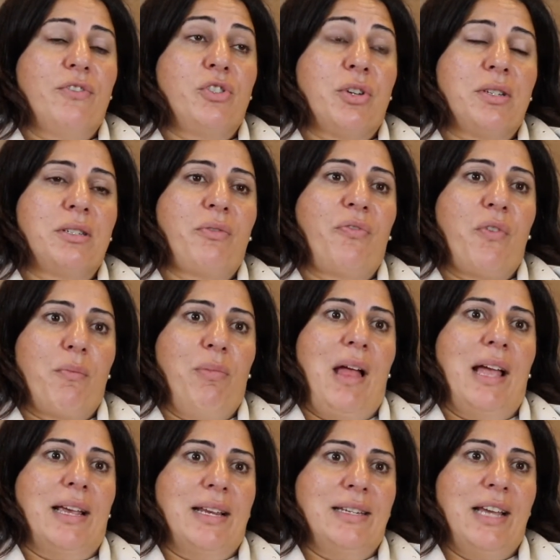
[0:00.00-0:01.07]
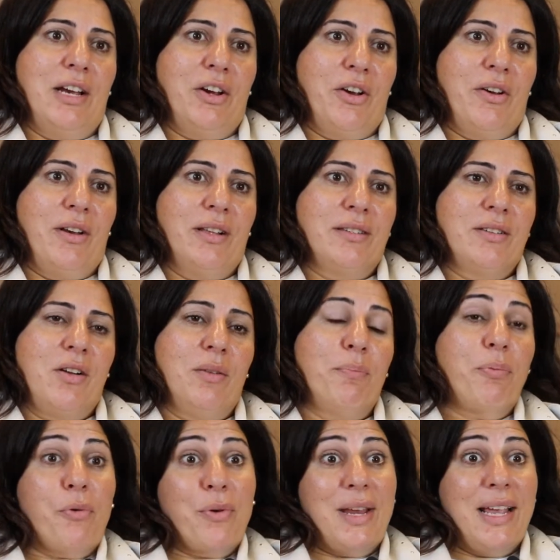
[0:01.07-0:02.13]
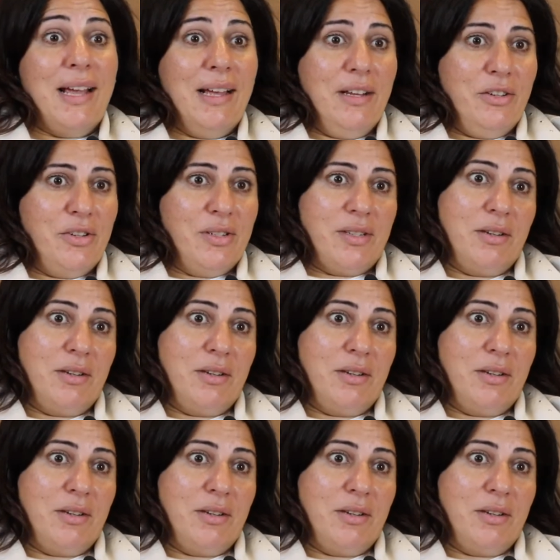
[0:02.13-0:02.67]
just for Black & Decker. It's called Priya. She's